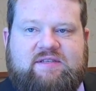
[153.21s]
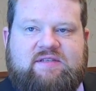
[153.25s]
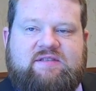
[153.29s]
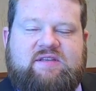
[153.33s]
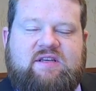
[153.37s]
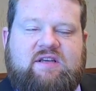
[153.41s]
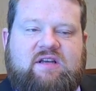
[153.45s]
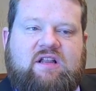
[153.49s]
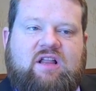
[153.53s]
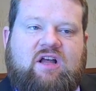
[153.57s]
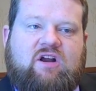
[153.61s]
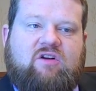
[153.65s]

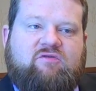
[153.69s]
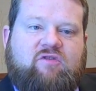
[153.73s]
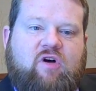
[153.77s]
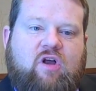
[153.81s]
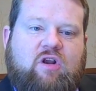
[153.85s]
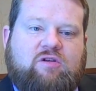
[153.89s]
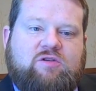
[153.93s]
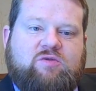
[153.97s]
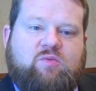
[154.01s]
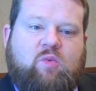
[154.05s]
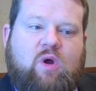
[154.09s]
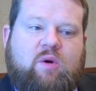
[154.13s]
Sinclair
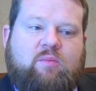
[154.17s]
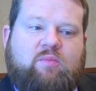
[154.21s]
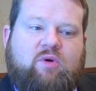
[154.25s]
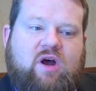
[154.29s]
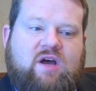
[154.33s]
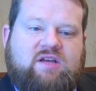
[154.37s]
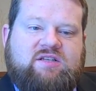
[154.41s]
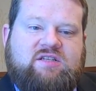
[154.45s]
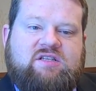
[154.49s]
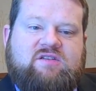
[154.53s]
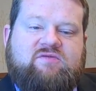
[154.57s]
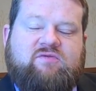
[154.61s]
follows one
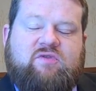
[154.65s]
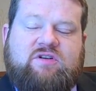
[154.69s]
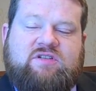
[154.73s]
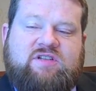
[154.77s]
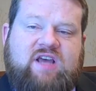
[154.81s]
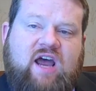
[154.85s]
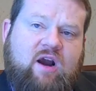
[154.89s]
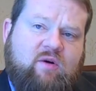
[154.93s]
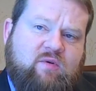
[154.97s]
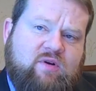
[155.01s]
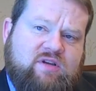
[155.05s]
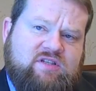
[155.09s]
process for its
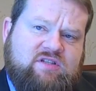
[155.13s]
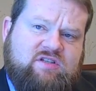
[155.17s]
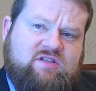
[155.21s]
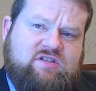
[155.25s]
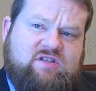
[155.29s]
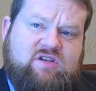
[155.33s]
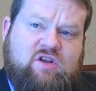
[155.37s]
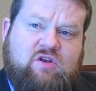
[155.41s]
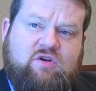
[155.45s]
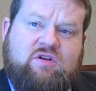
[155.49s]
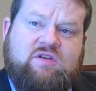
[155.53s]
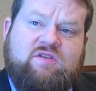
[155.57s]
at-risk
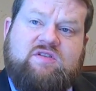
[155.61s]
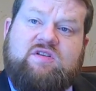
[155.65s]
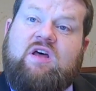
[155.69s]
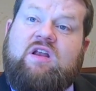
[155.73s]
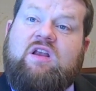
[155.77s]
students,